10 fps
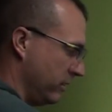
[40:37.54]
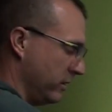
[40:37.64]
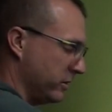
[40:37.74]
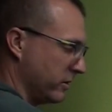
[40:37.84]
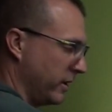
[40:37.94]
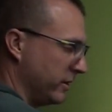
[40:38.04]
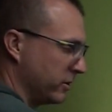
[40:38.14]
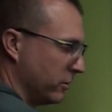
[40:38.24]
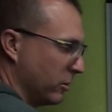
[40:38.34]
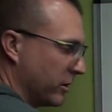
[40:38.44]
this is our
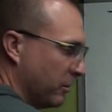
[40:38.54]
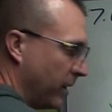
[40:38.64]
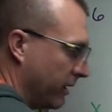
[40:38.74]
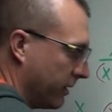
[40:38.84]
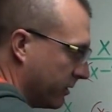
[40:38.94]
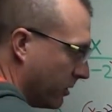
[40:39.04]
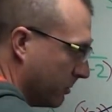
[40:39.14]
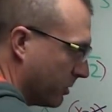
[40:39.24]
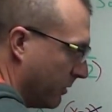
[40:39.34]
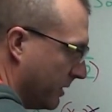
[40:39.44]
answer. We're combining like
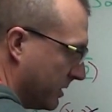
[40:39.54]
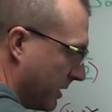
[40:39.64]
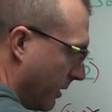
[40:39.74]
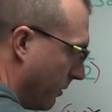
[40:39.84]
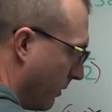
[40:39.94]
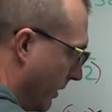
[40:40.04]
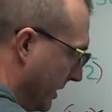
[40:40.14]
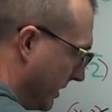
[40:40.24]
terms on this side, on the right